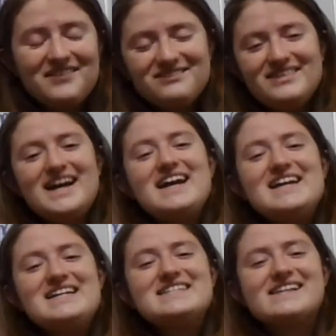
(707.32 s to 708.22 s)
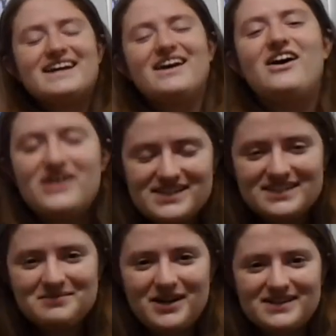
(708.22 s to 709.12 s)
Amazing.
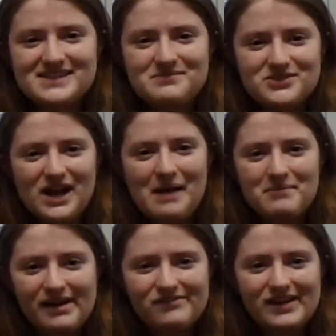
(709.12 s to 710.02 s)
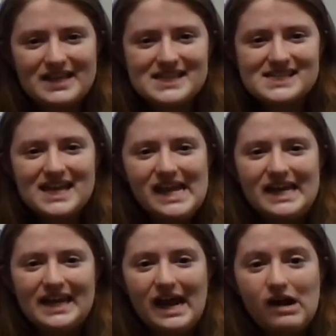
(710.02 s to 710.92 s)
Awesome, awesome job, my friends.
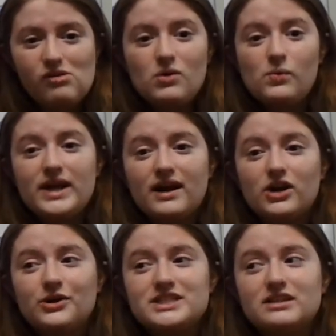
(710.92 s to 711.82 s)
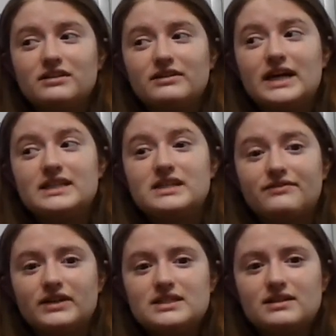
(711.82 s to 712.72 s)
Now we are going to learn a
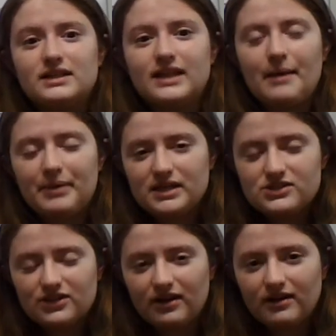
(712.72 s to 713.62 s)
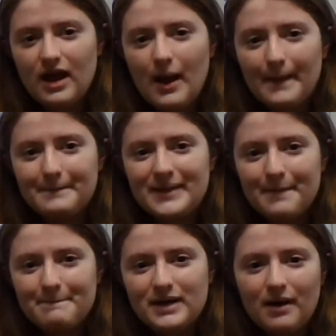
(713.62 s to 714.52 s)
different clapping song.
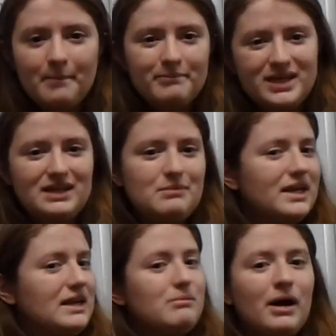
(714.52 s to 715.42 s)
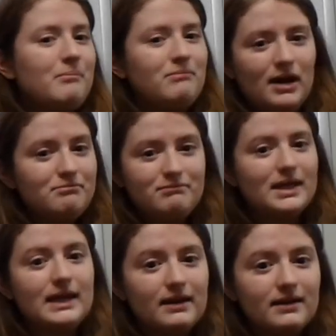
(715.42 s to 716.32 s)
Bim bum biddy biddy bum bum
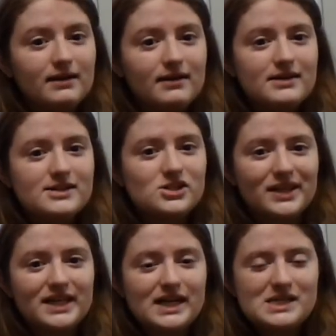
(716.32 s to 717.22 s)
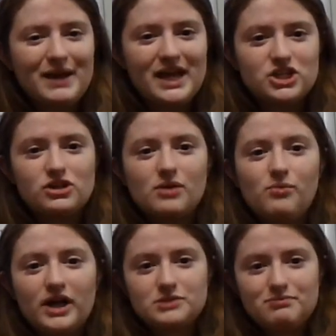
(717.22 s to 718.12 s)
biddy. So on the next page, you
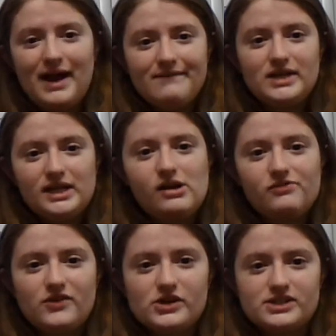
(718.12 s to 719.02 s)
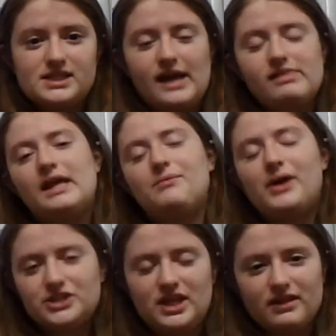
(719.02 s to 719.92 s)
can watch my video first and then
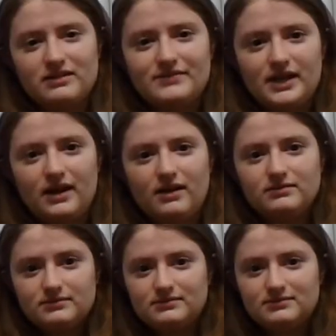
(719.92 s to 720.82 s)
watch the other video.